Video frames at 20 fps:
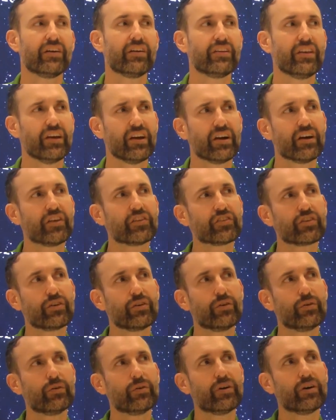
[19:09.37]
Yeah,
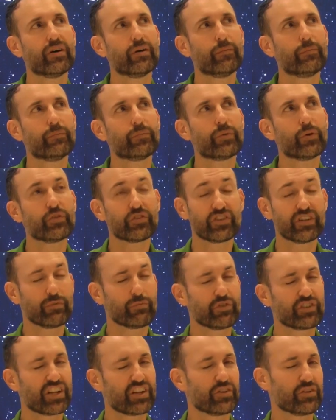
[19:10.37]
so those are
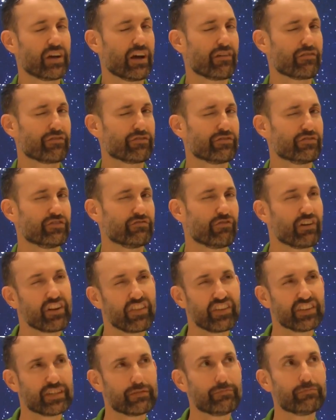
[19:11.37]
numbers I don't have right
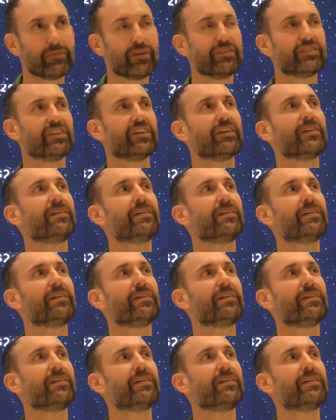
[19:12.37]
at the tip of my tongue.